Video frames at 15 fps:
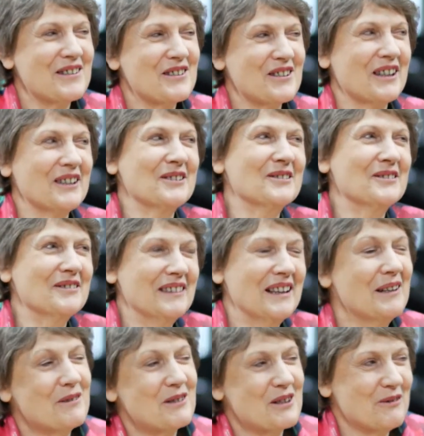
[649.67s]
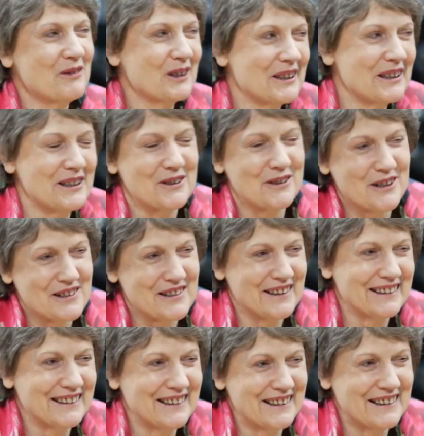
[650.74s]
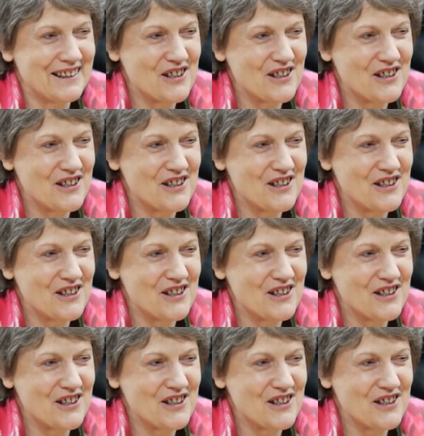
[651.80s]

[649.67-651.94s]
So it was a very interesting uh,